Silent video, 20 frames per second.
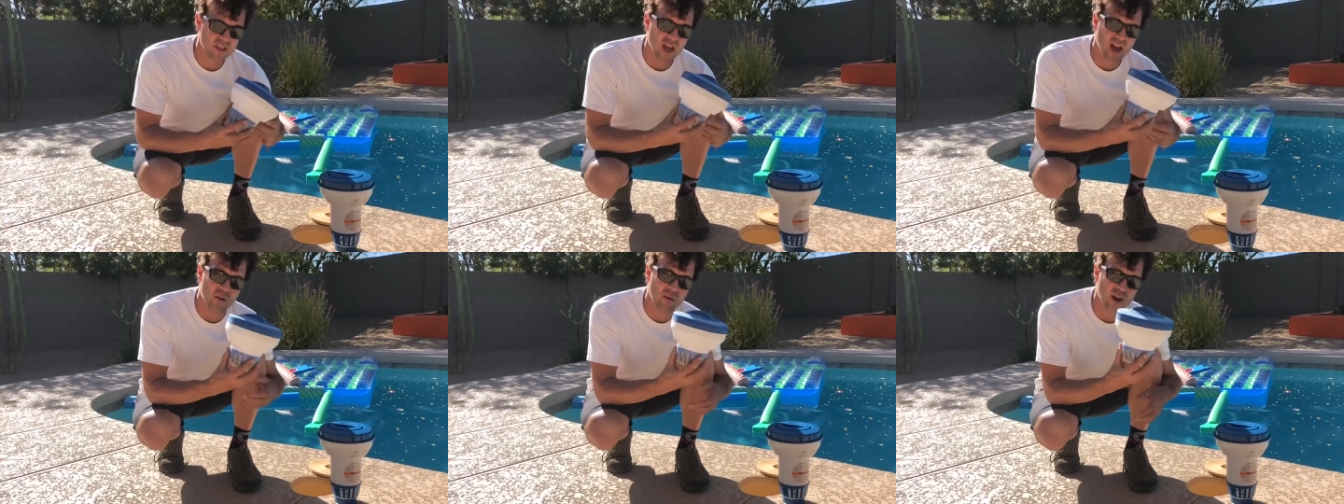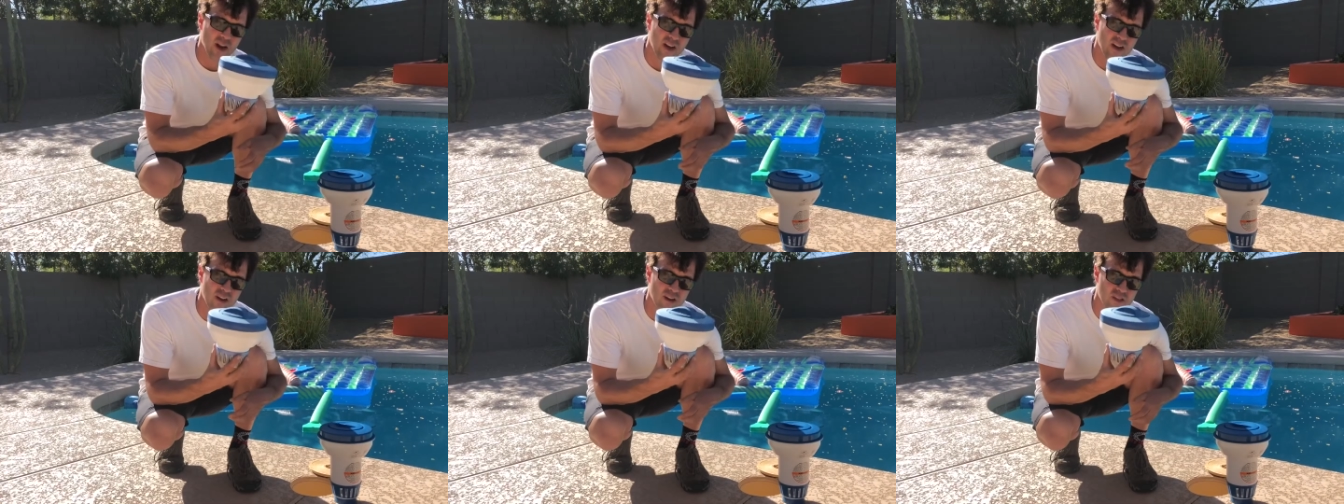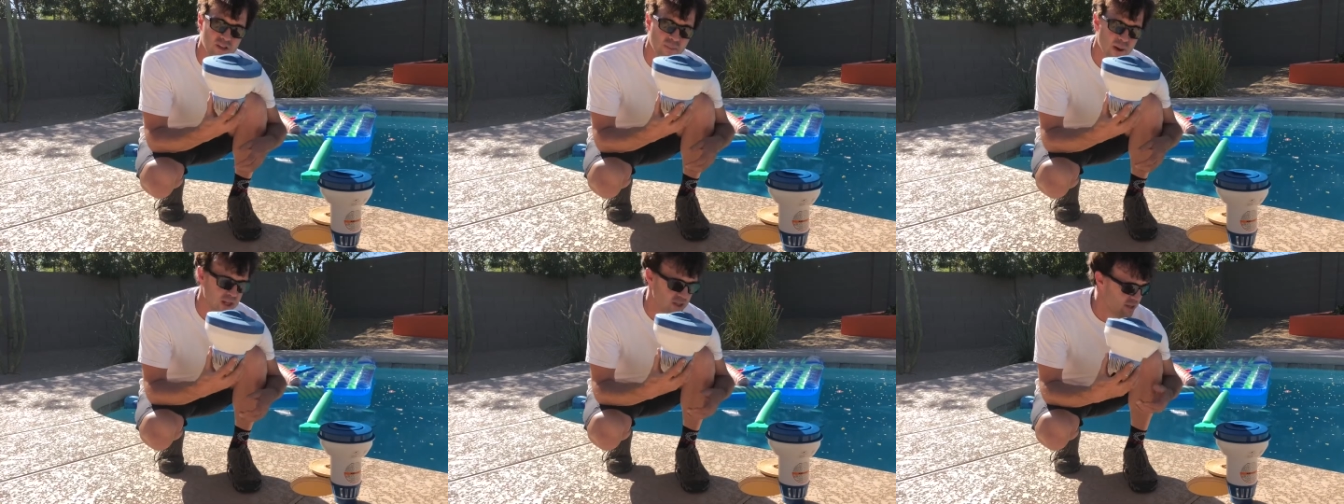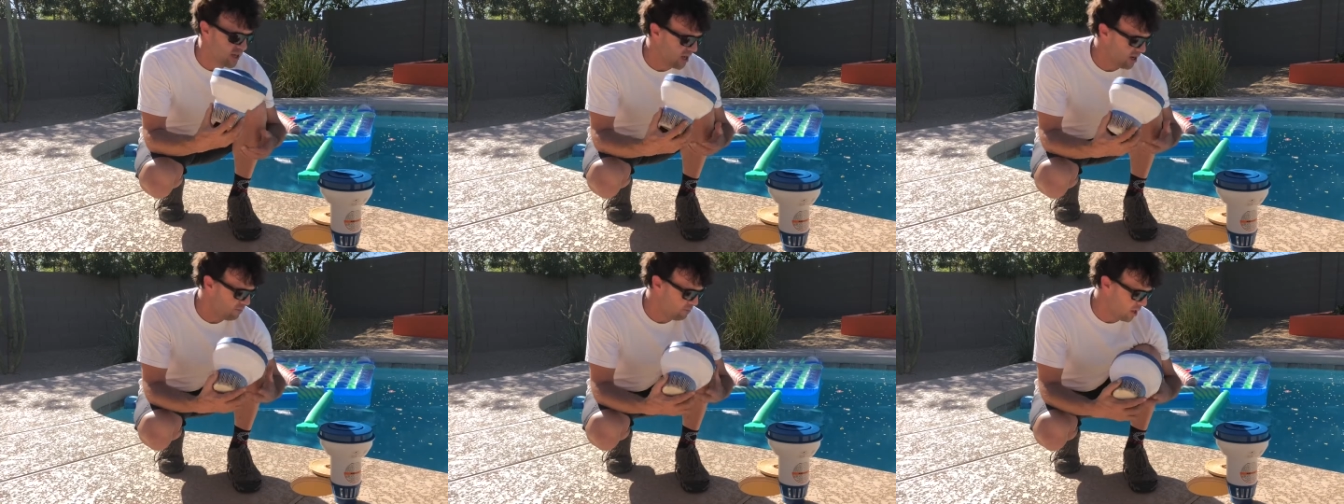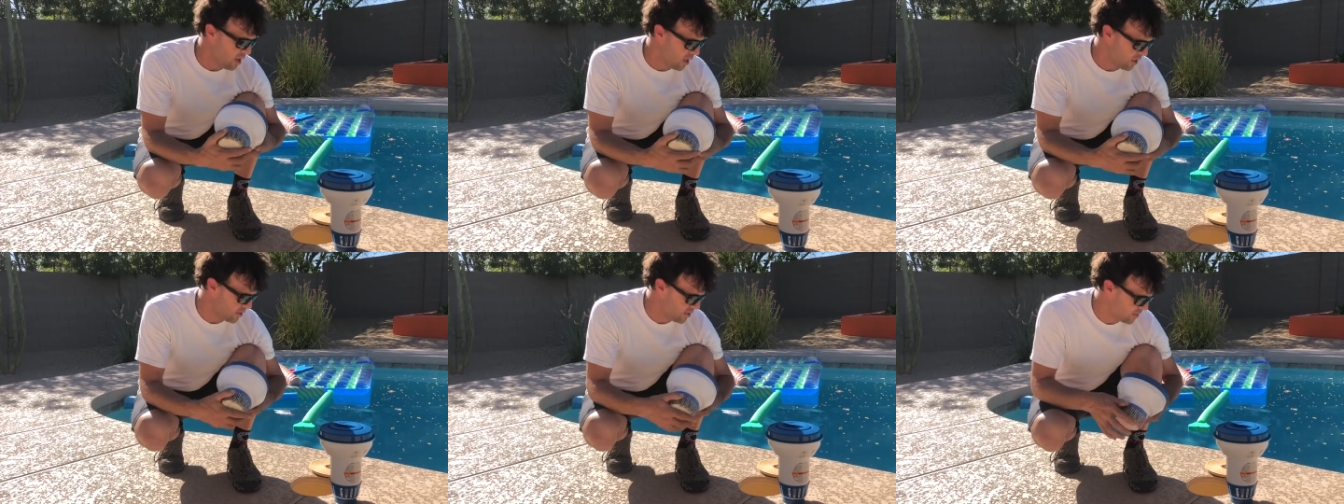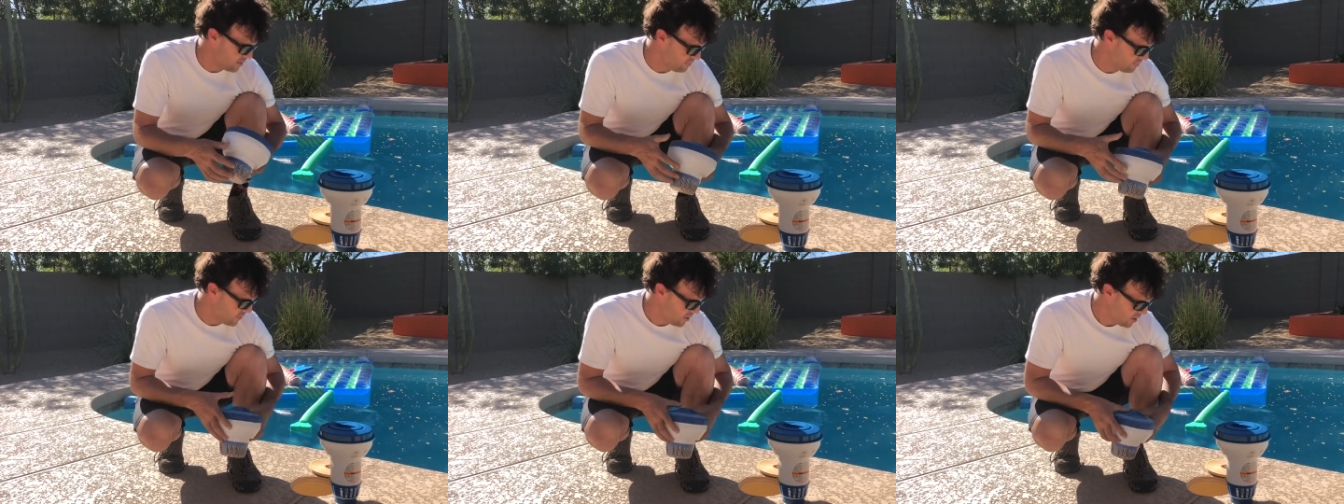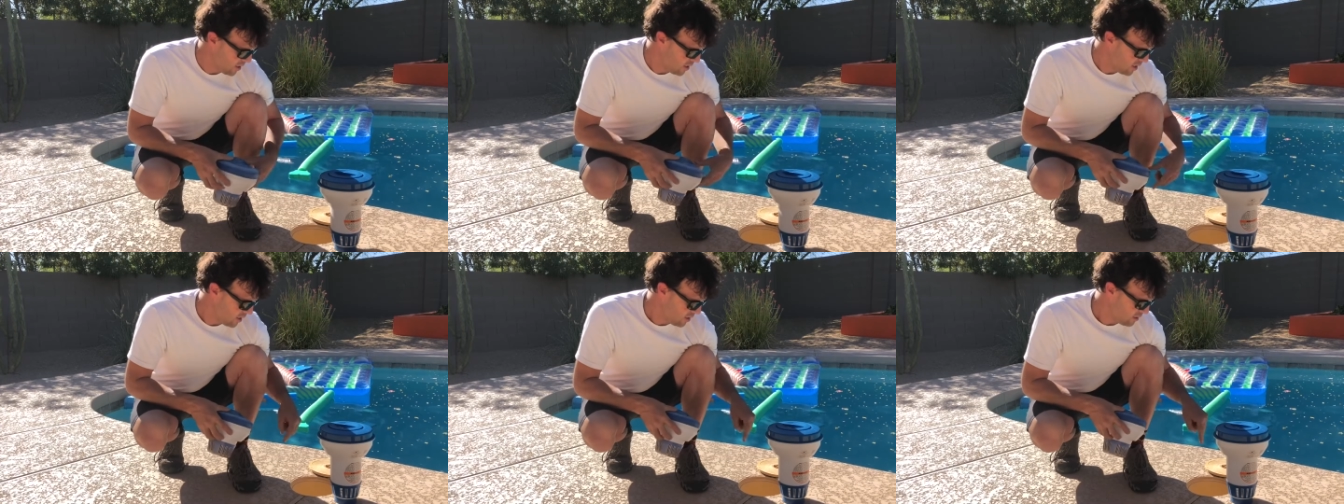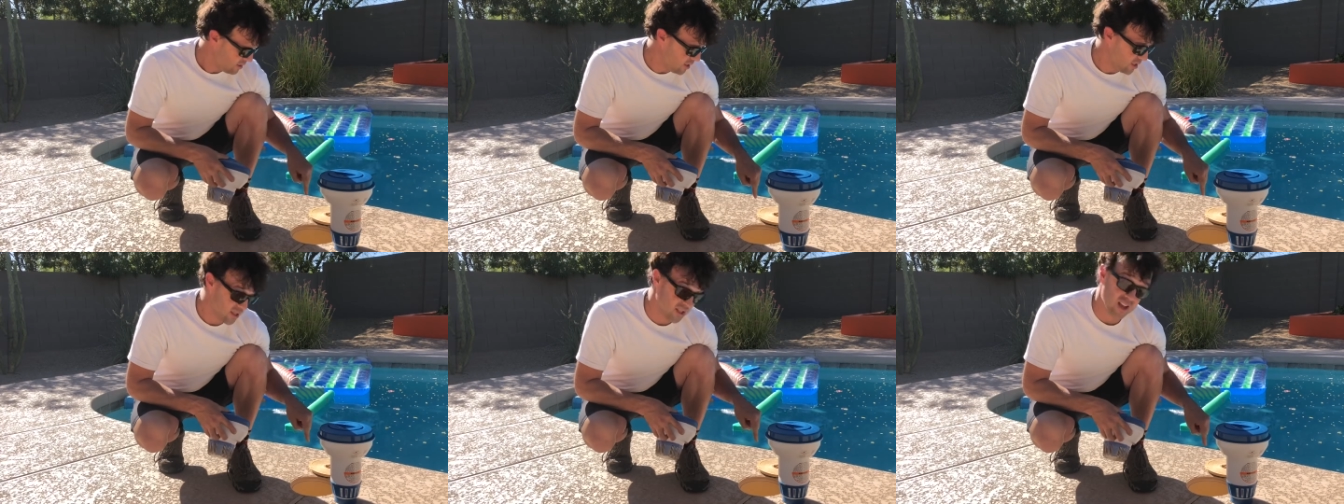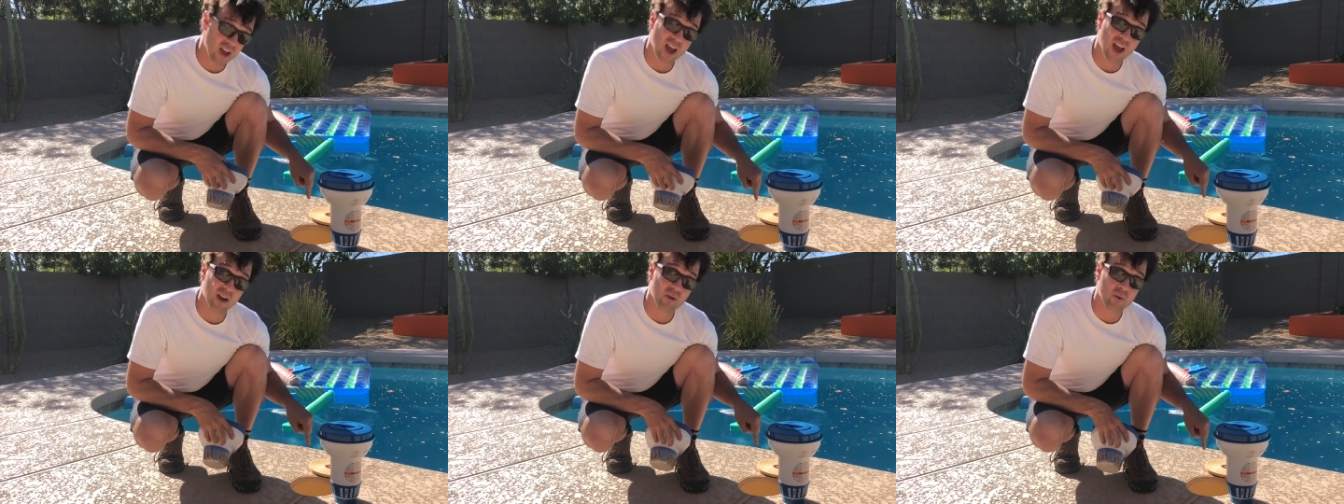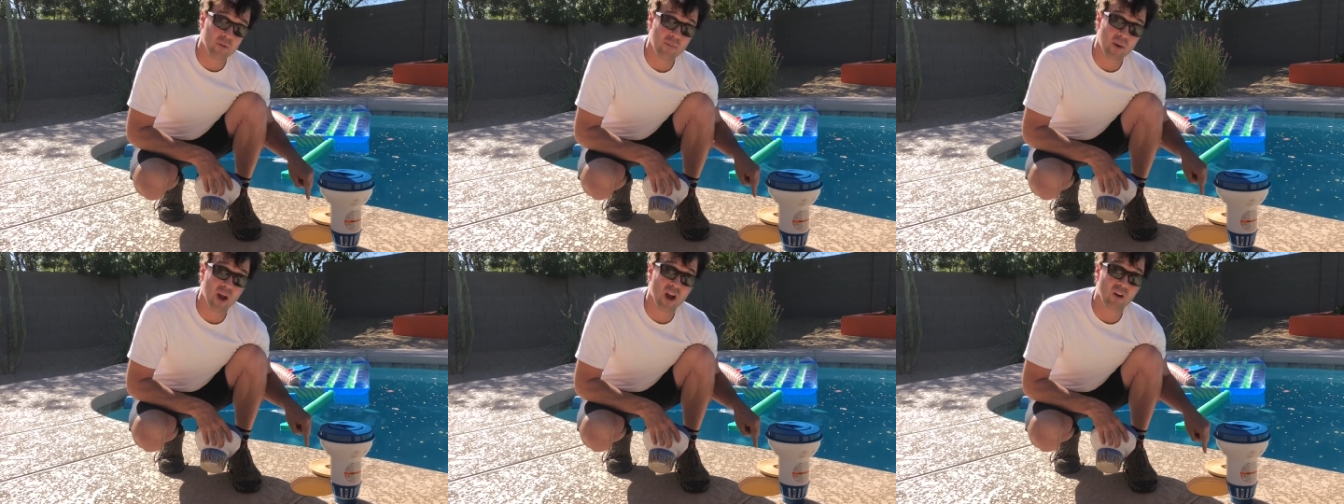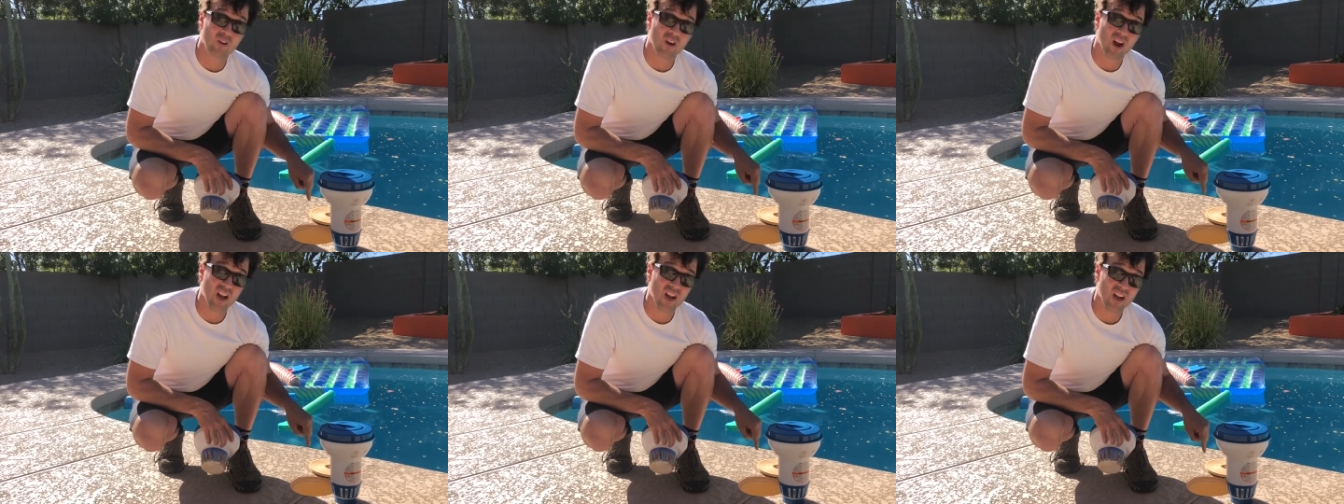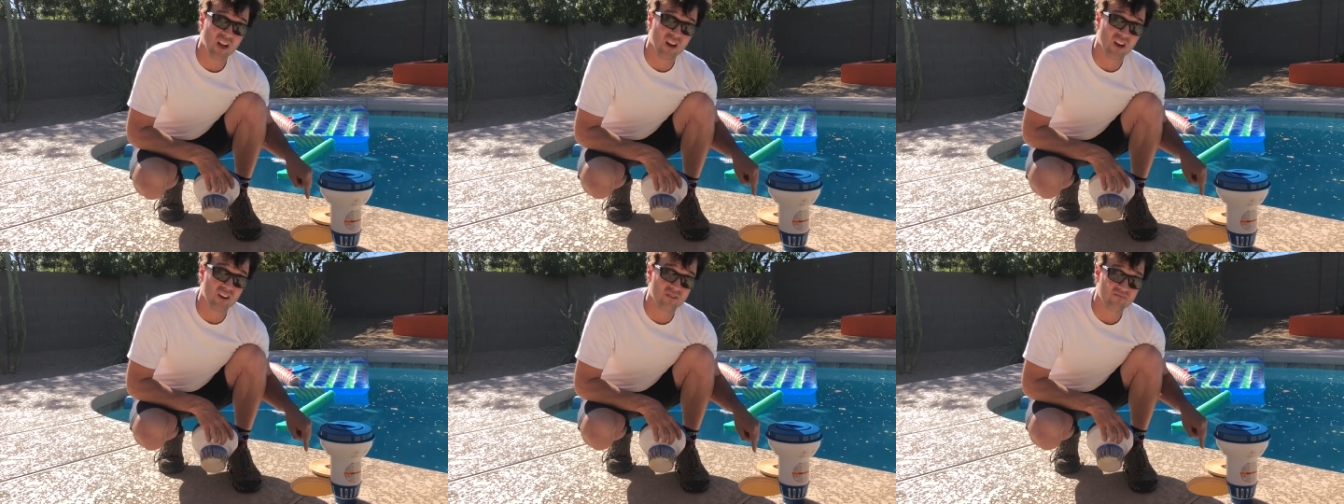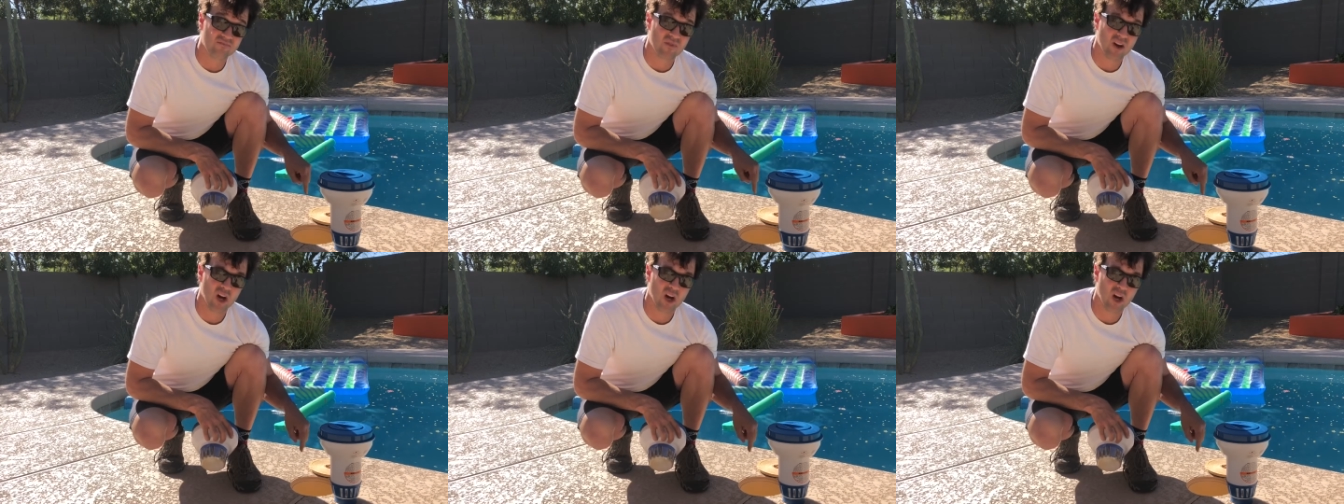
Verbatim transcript: guy right here is about ten bucks. This guy to repair right here,